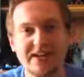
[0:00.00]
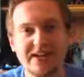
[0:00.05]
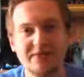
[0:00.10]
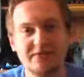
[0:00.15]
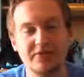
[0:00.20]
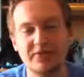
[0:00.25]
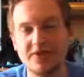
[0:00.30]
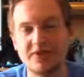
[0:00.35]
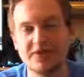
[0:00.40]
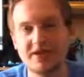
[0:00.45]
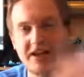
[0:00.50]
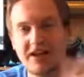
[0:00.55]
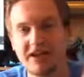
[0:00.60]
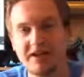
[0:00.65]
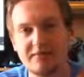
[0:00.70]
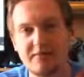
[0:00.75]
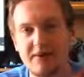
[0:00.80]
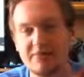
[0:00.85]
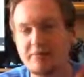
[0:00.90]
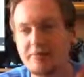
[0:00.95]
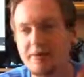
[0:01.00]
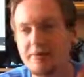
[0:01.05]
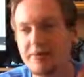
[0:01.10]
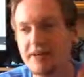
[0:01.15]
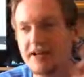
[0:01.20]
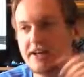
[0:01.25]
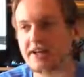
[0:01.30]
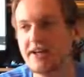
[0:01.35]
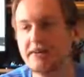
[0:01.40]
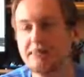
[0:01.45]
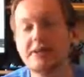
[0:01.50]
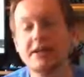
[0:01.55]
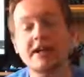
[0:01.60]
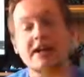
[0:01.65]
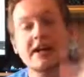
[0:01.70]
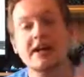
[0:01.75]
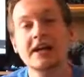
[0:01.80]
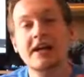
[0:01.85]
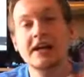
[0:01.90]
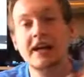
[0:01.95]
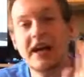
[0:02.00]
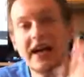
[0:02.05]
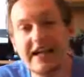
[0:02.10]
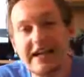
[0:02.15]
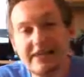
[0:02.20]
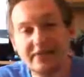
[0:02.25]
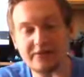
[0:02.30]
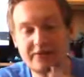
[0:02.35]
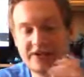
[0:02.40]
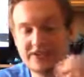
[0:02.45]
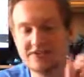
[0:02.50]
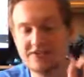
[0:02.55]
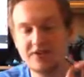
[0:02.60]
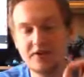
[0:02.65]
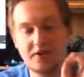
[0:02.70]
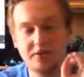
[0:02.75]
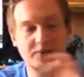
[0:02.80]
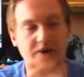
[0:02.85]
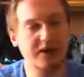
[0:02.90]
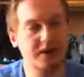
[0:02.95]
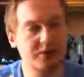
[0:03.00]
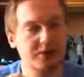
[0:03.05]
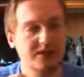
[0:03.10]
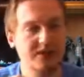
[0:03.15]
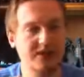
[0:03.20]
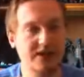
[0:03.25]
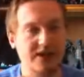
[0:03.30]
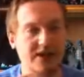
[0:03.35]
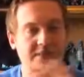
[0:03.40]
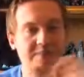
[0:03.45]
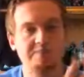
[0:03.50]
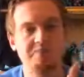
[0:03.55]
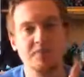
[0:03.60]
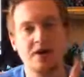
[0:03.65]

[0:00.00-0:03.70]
If it falls again, I'm not putting it back up. Anyway, so where was I?